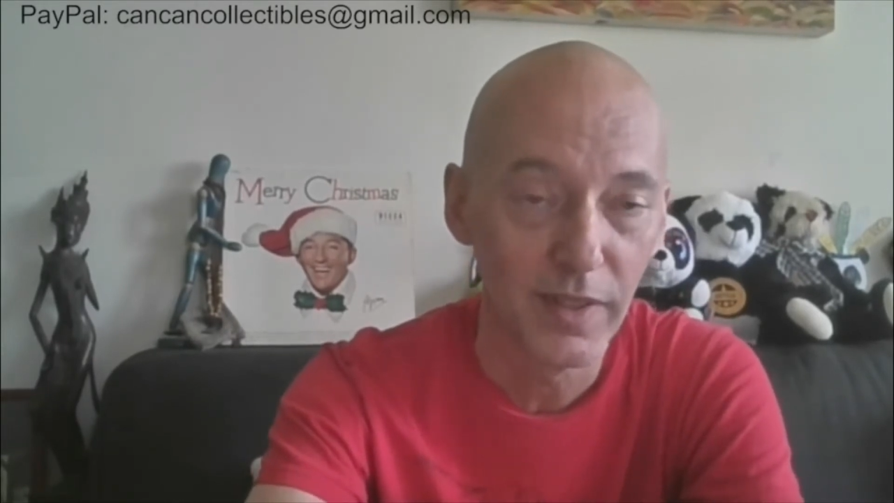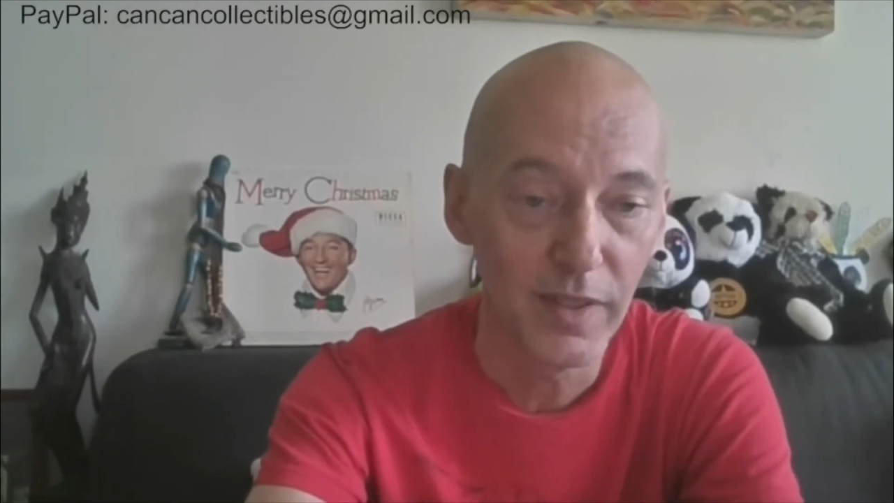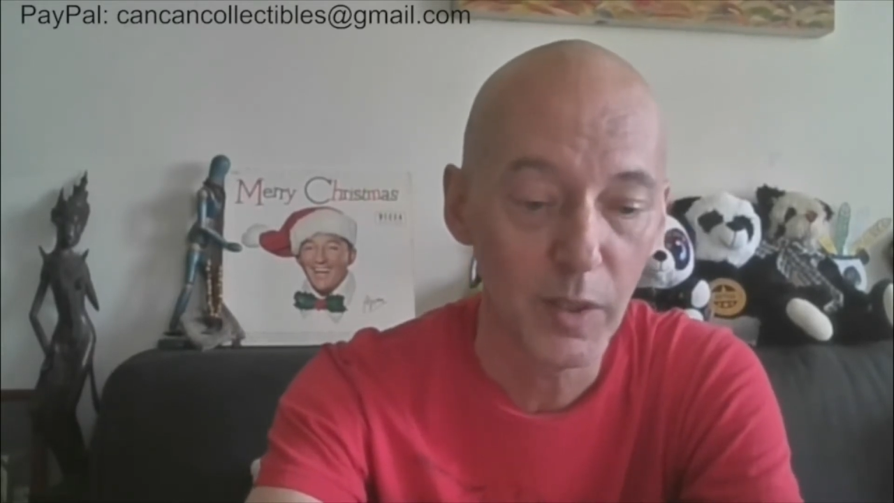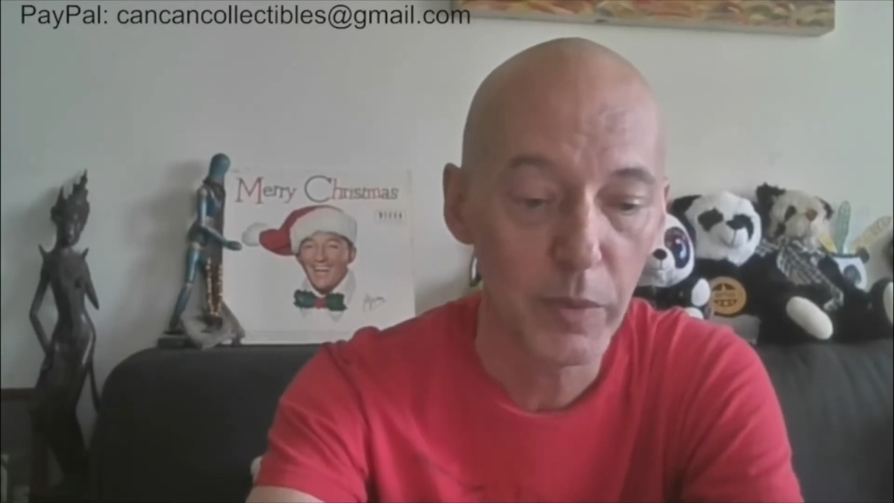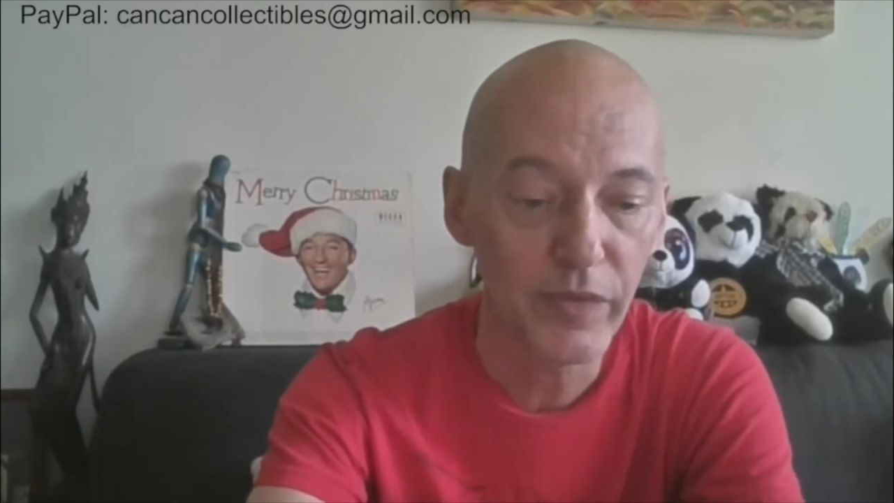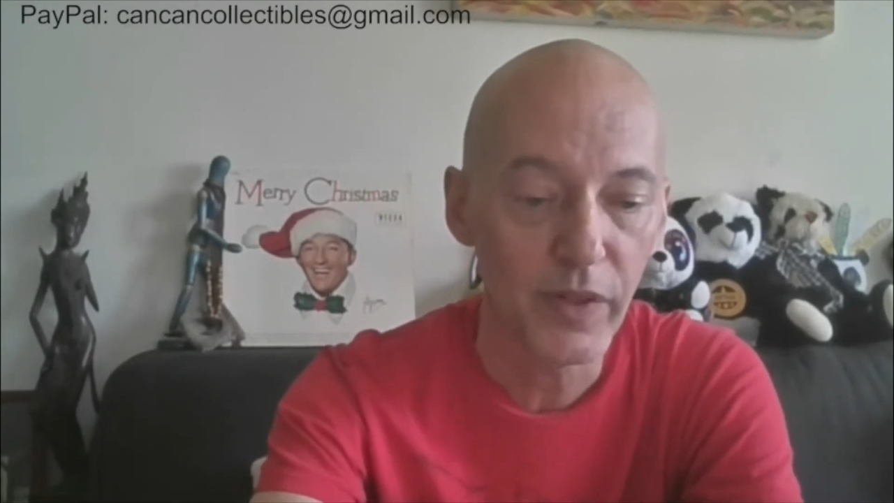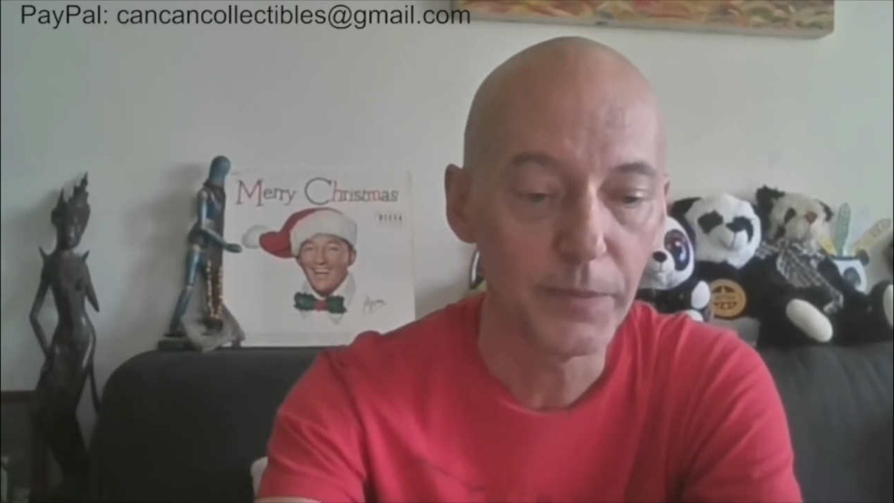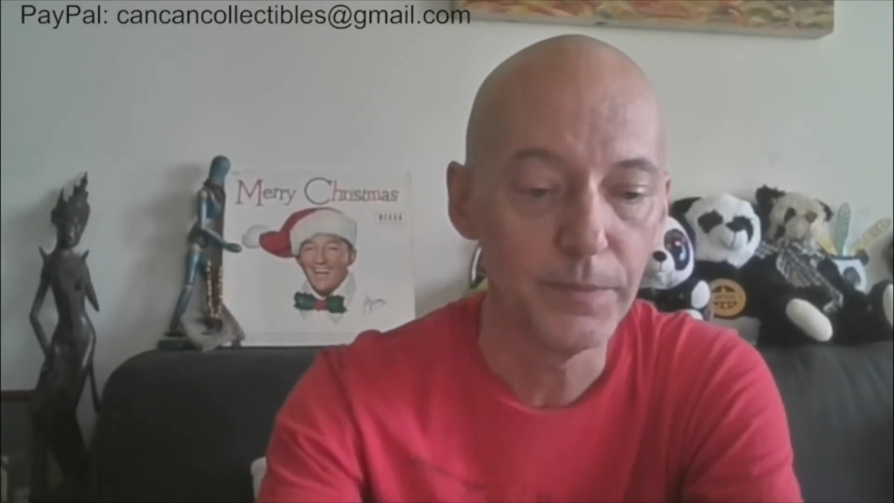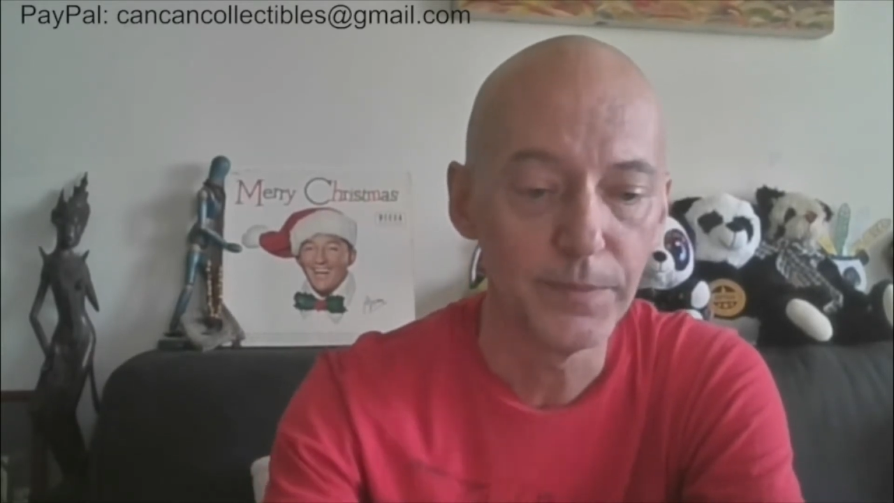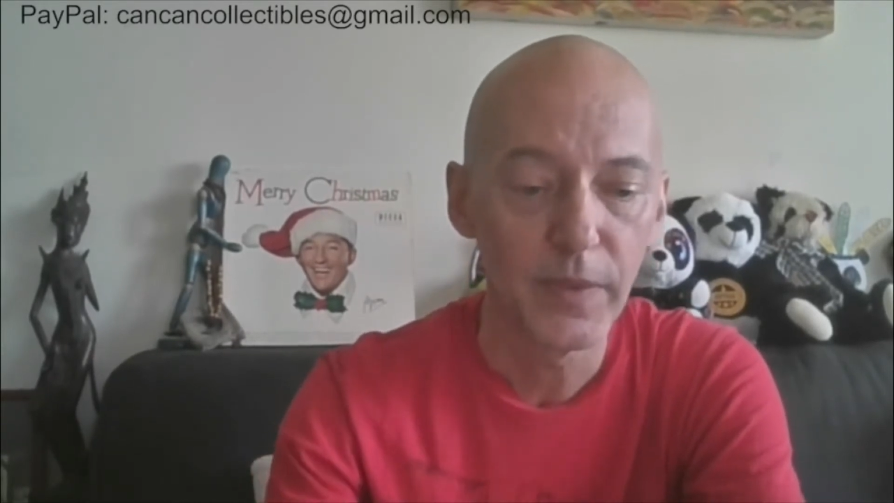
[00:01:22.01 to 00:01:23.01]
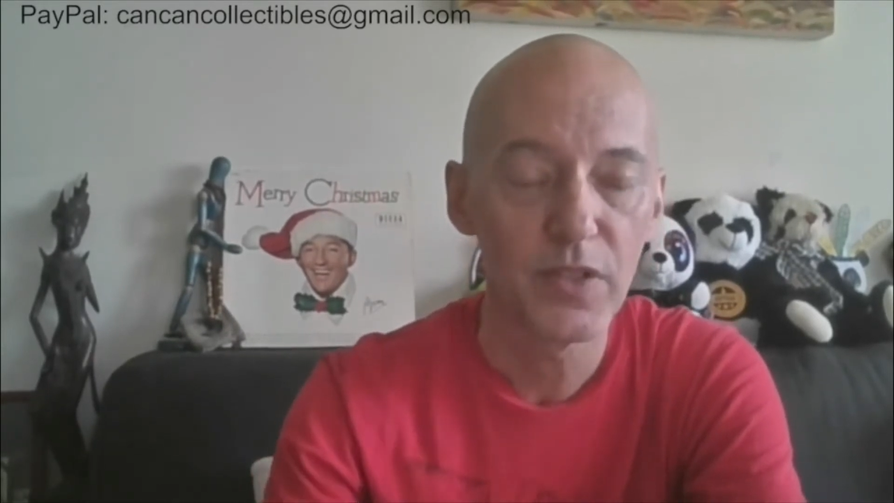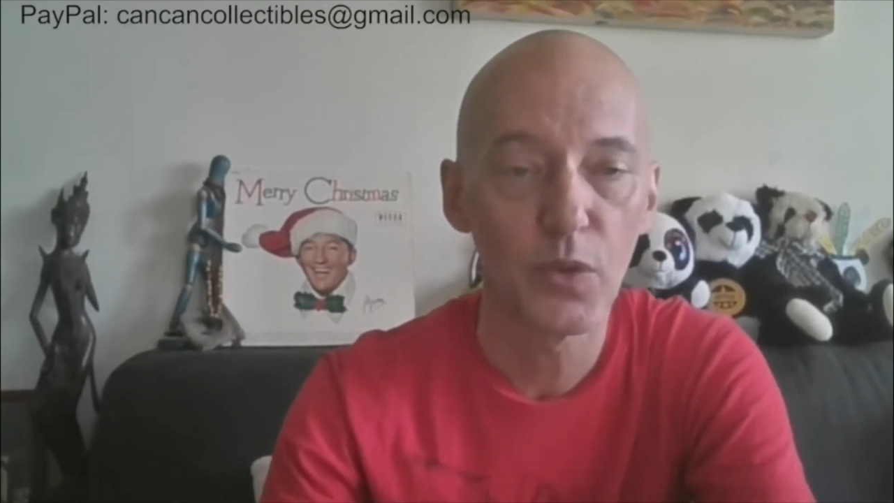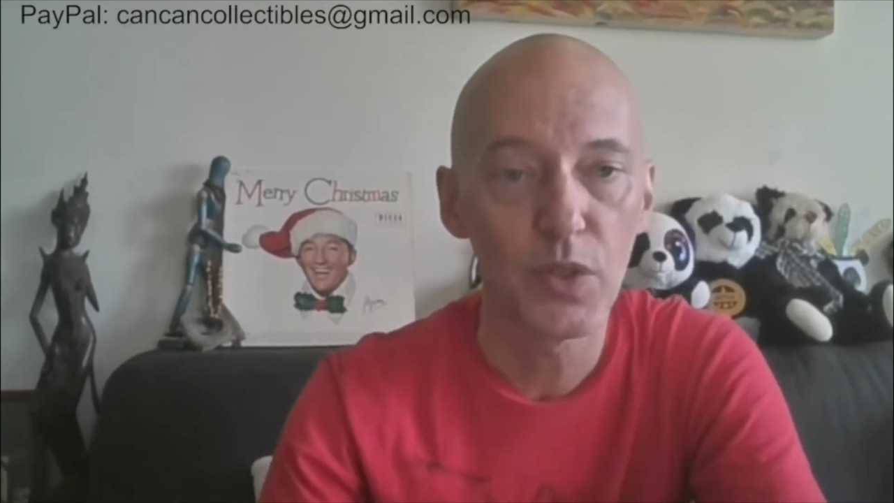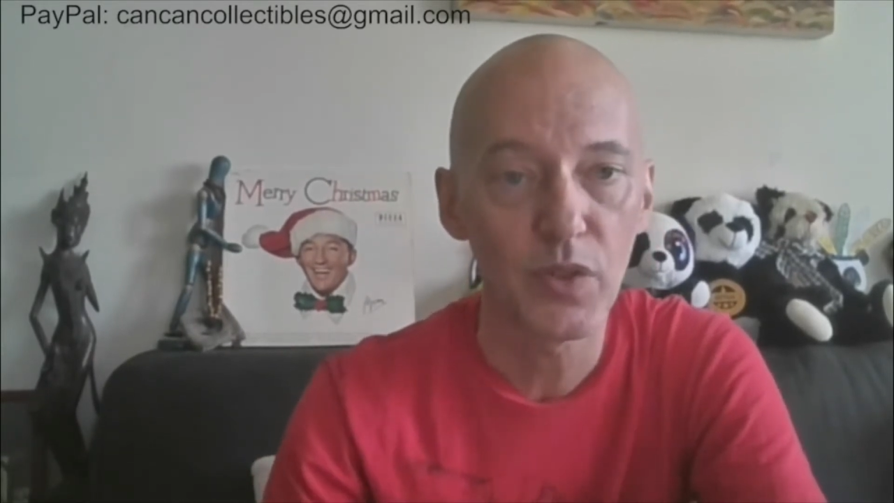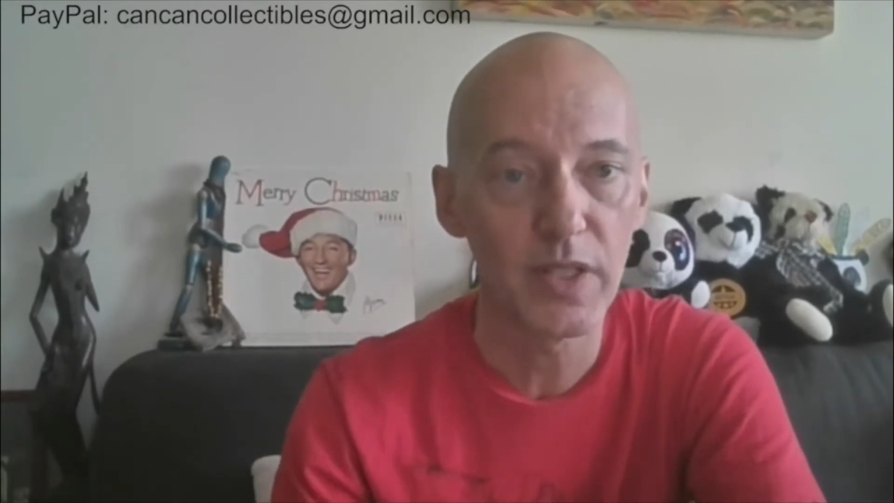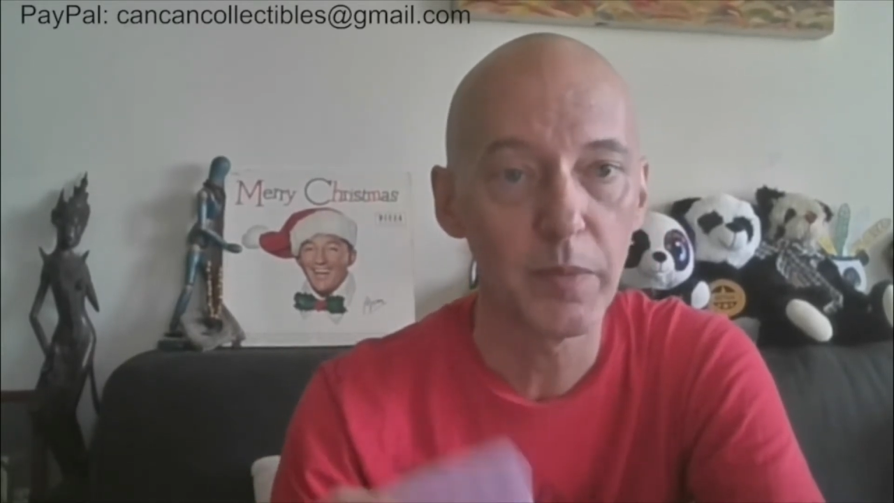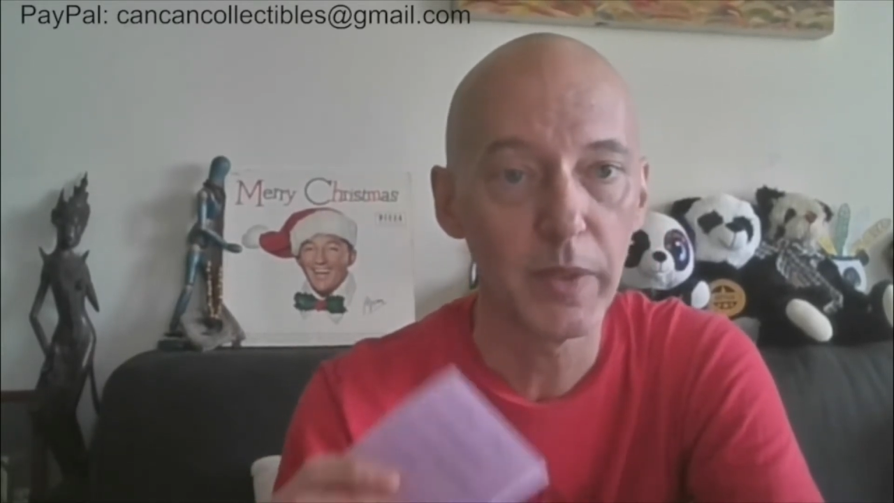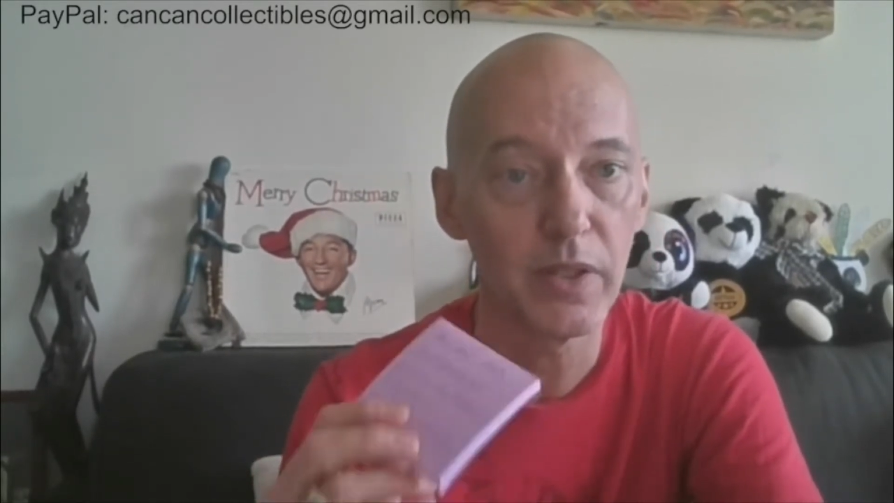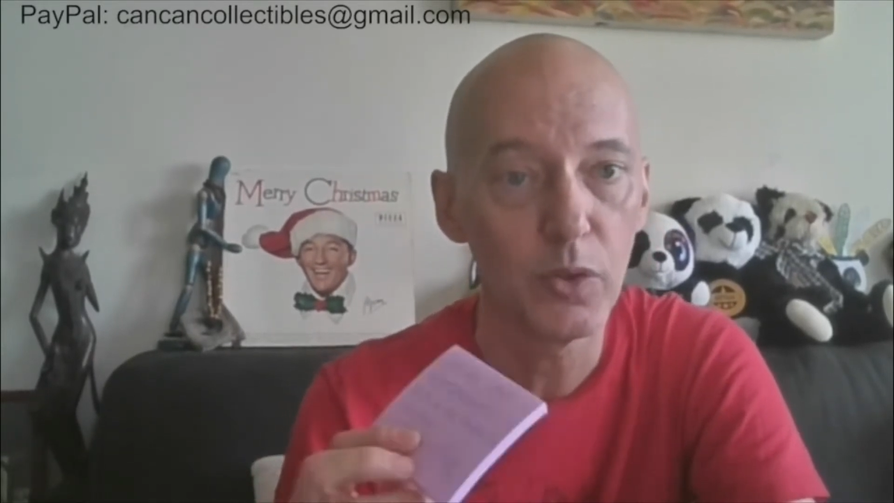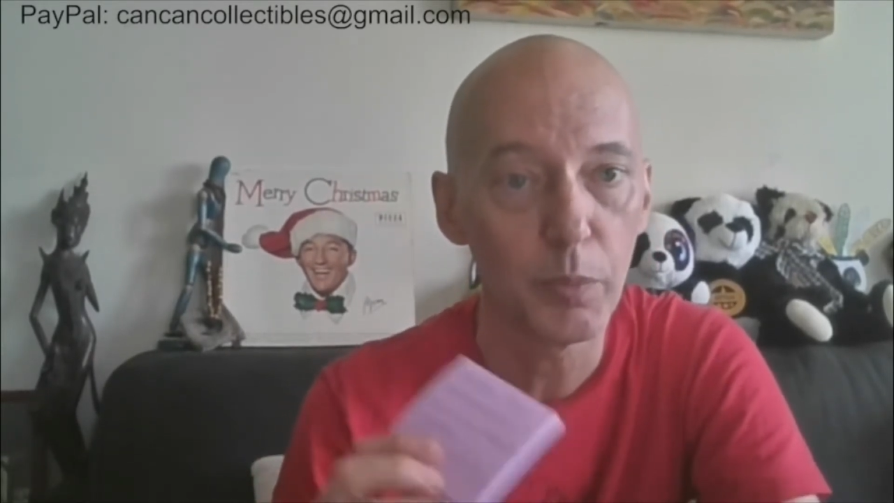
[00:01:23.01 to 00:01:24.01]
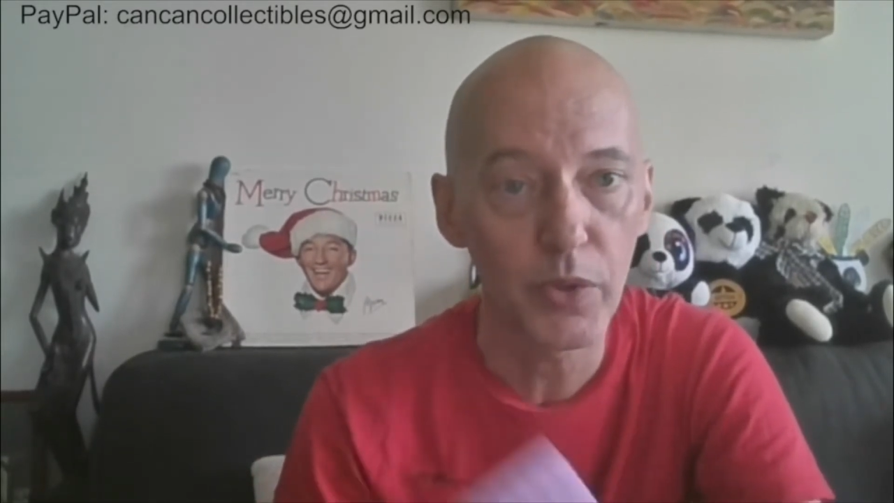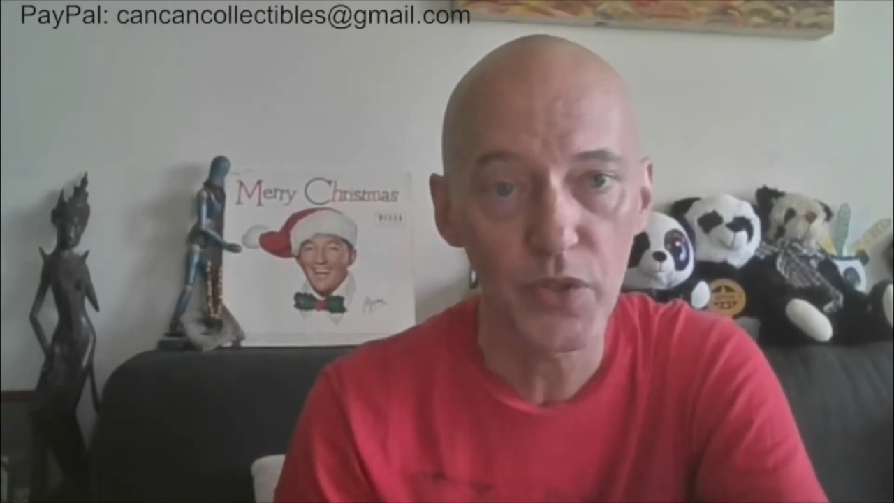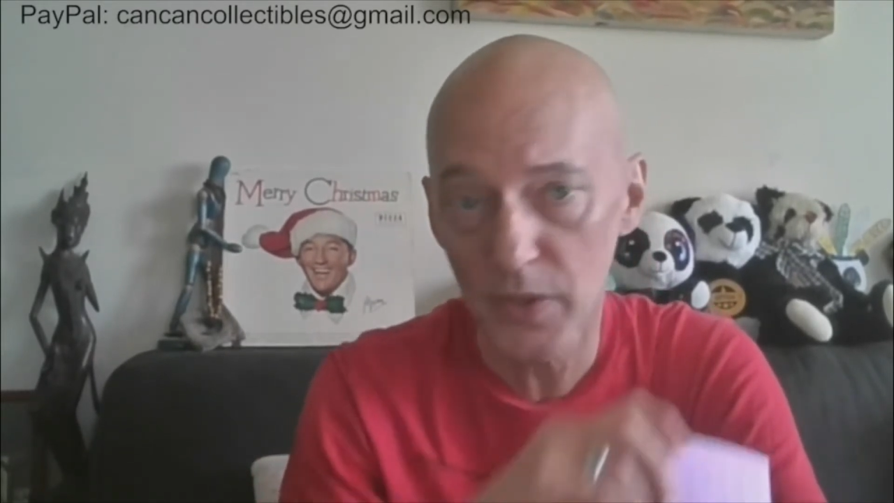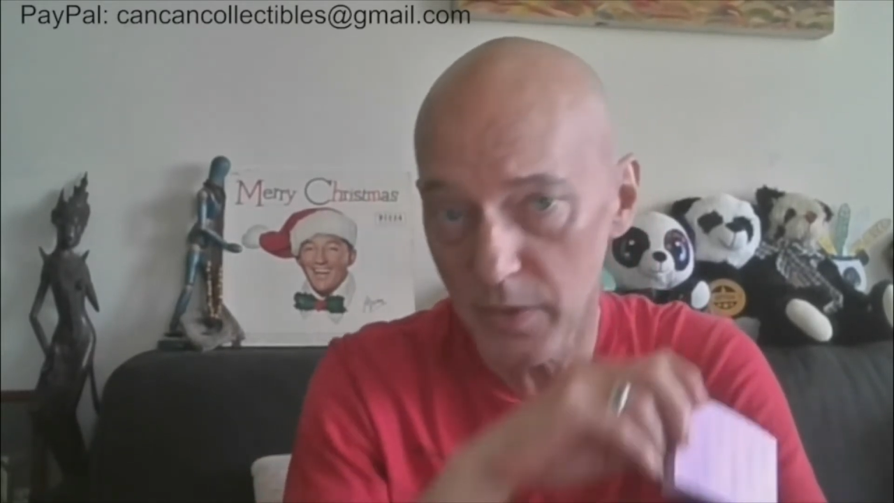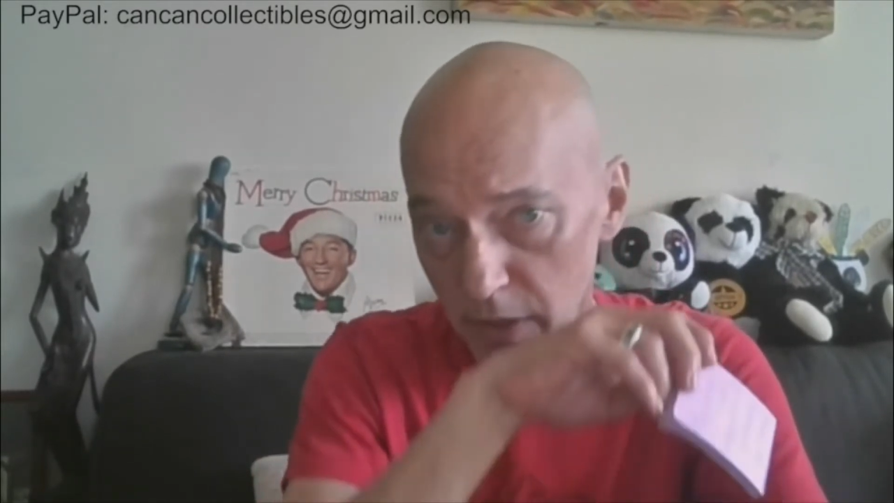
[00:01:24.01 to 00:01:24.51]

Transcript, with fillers: it'll be fun it's always great to meet a new person